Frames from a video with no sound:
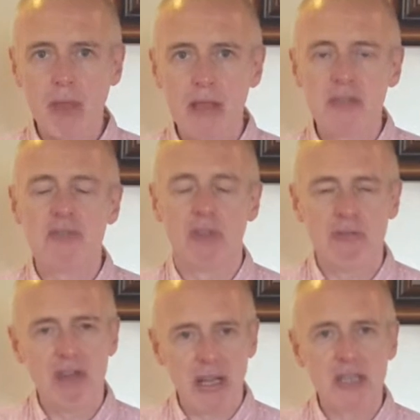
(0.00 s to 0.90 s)
there's a
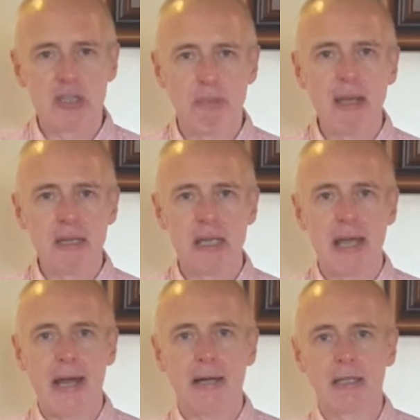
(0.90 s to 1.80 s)
really spicy
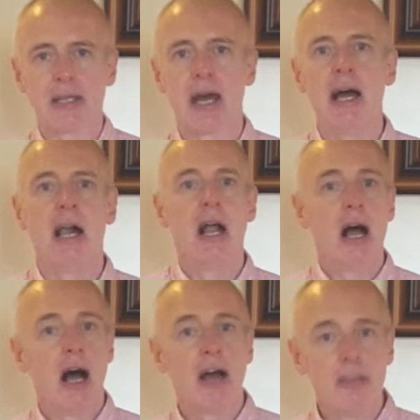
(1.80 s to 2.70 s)
character there
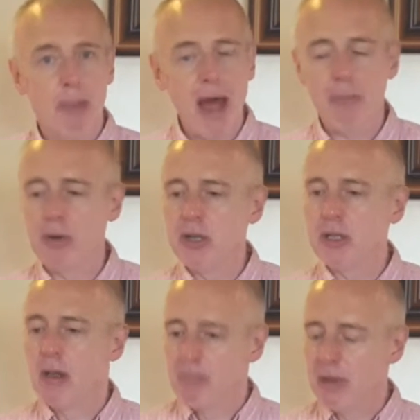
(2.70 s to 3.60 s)
uh, the
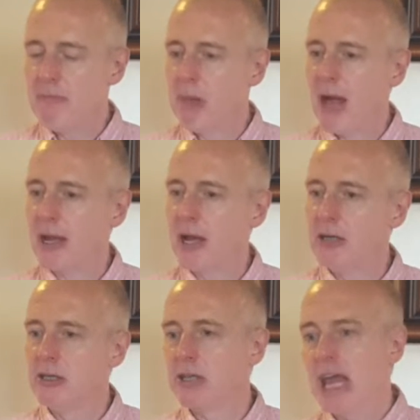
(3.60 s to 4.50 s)
blackberries bit of black
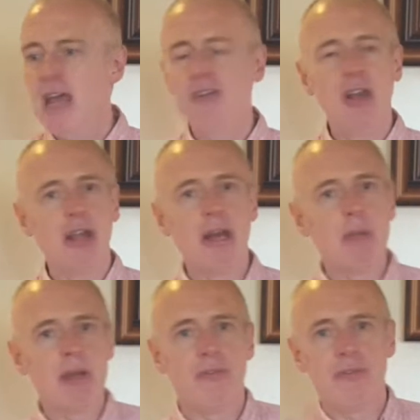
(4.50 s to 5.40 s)
currant even a little
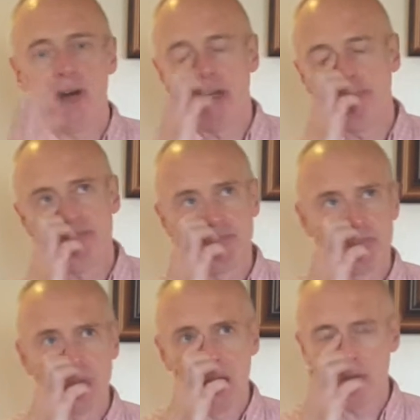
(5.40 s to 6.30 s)
bit of um,
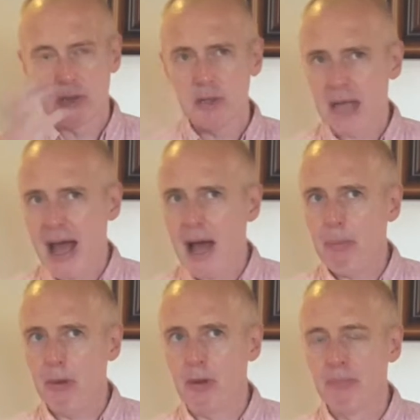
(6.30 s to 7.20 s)
I was going to say
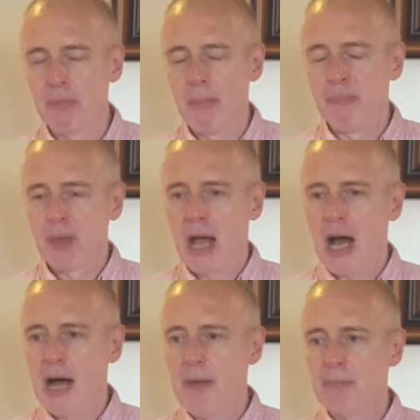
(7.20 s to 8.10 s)
apple
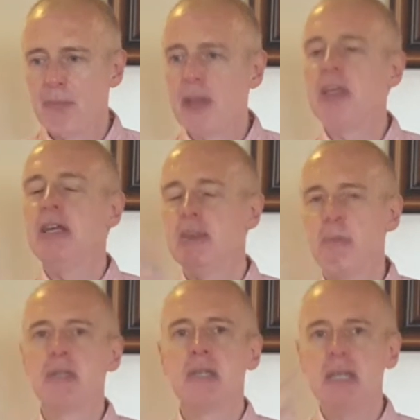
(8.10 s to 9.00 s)
um, but the, the
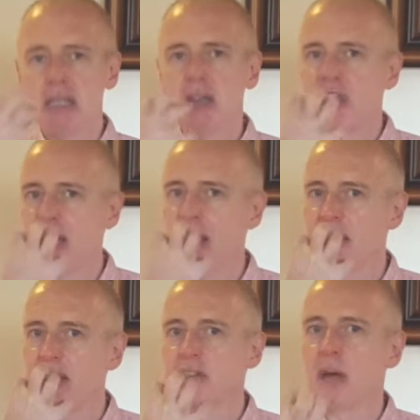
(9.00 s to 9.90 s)
persistent thing
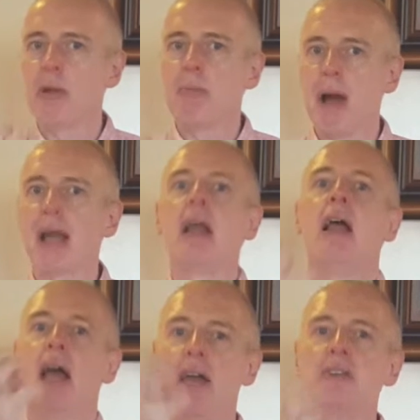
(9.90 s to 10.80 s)
that's coming back
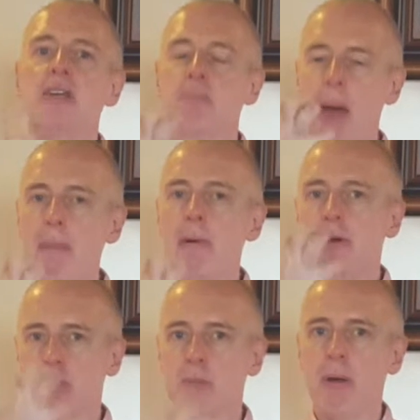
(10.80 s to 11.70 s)
is this
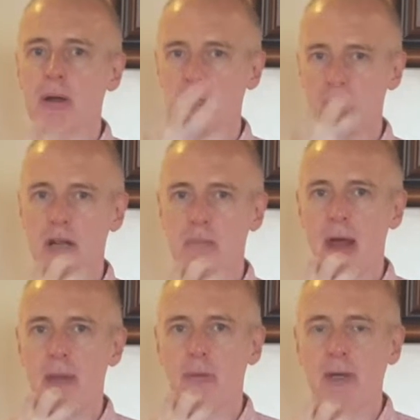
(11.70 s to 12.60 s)
pepper, spice, and
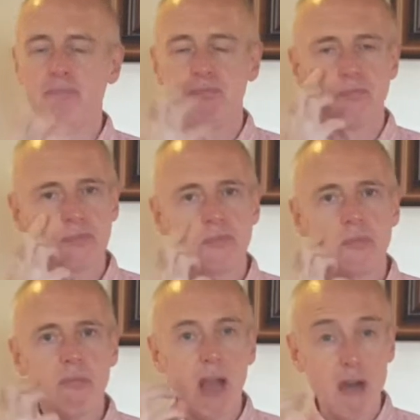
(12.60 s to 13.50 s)
blackberry.
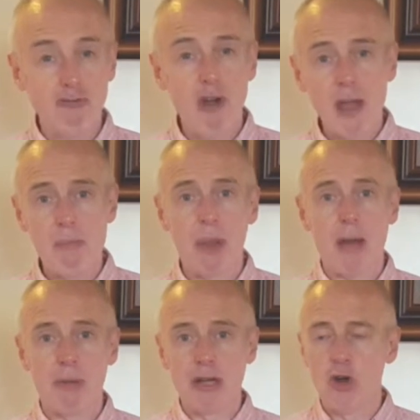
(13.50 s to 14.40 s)
And ripe
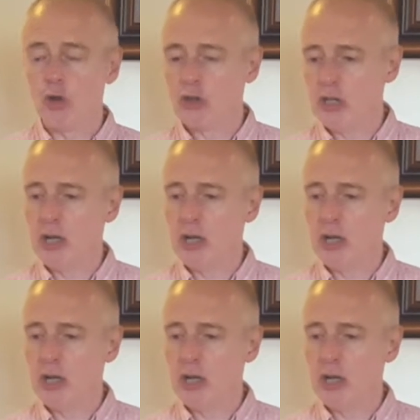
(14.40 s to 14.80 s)
blackberry, not